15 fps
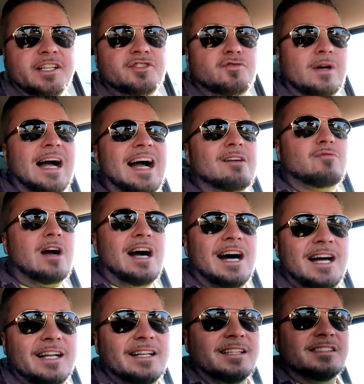and dry
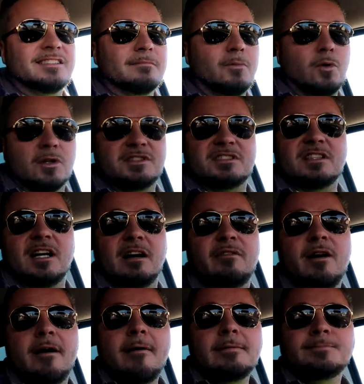rotted and some more
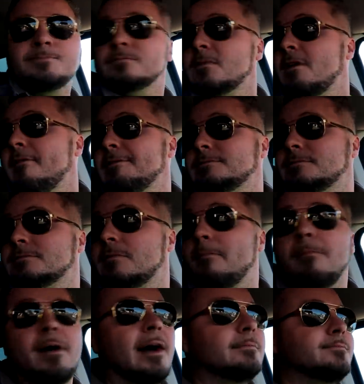stuff.
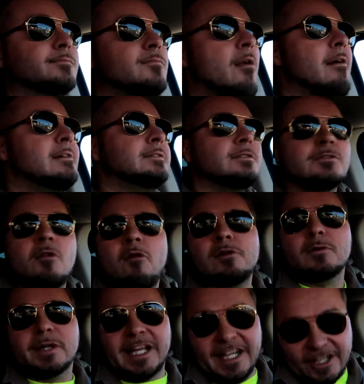But
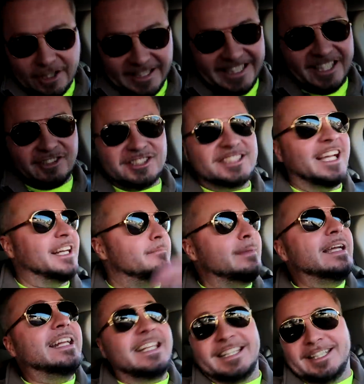we're getting on the interstate
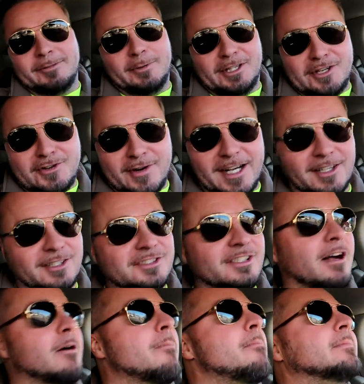immediately with the trailer,
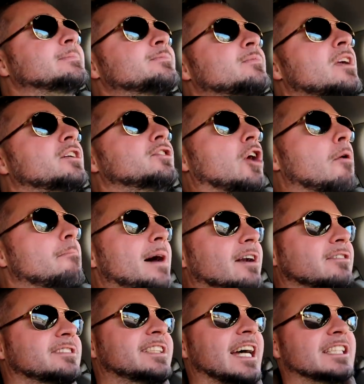so no
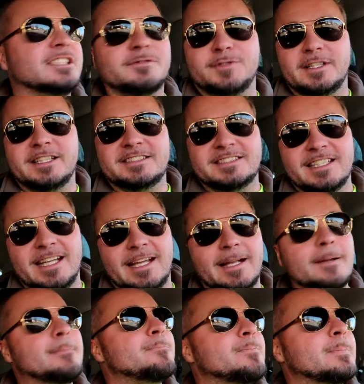better test for this
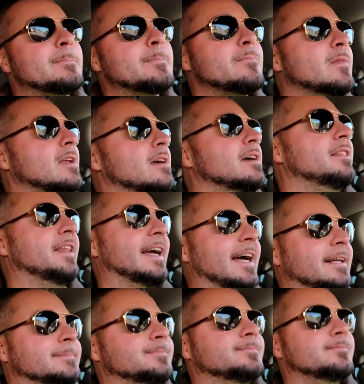thing
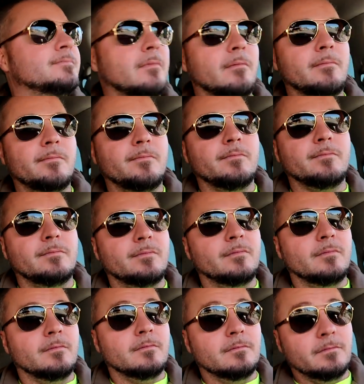than
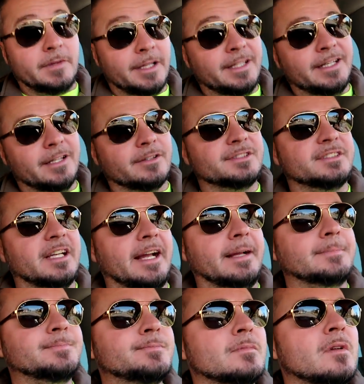the
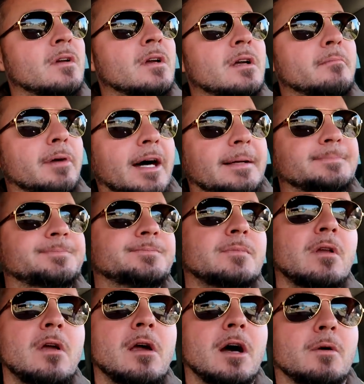interstate. But
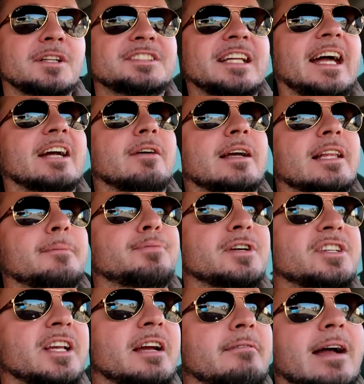I want to say I greatly
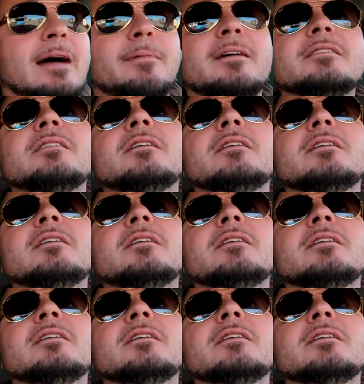appreciate Rabbit